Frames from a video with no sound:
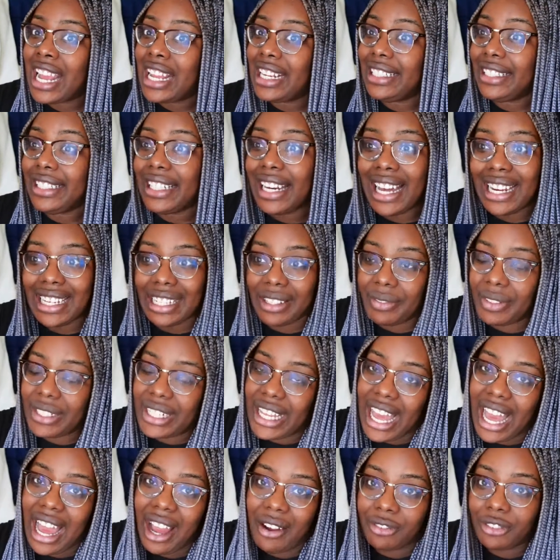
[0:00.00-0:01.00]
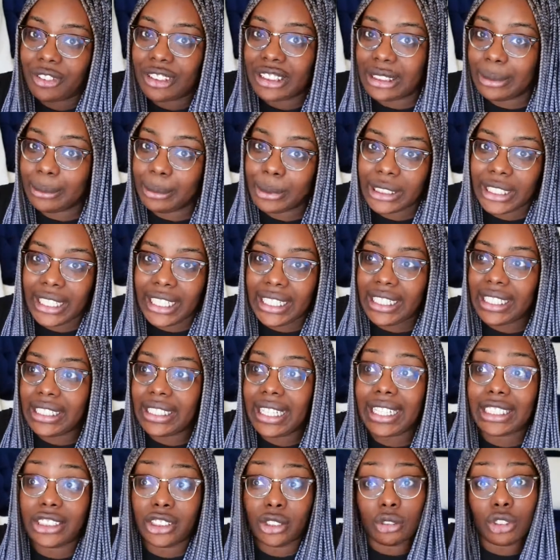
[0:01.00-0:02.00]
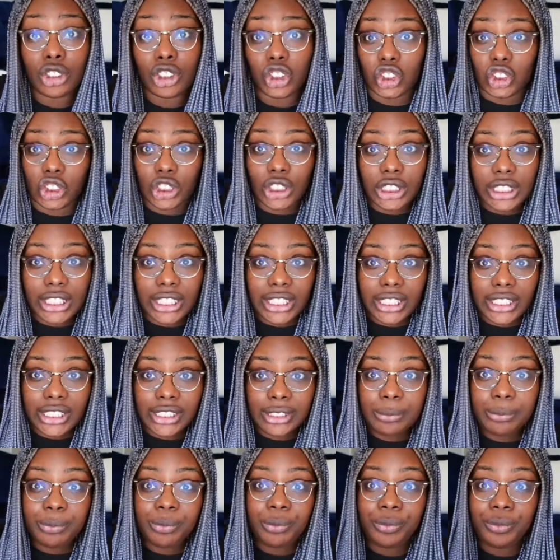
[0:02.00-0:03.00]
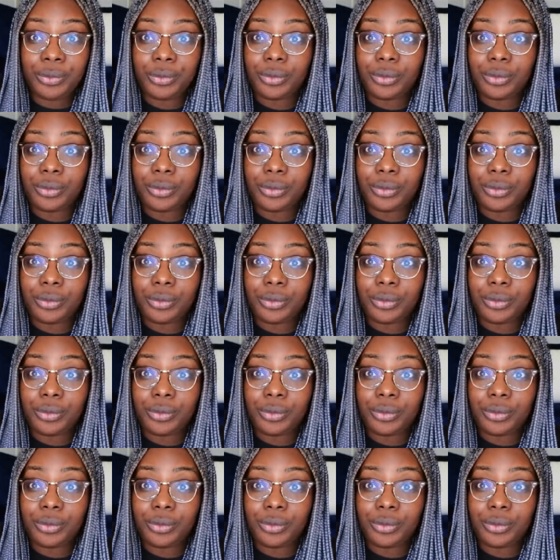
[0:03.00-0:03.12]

not even half reciprocated. Like, as long as you're good,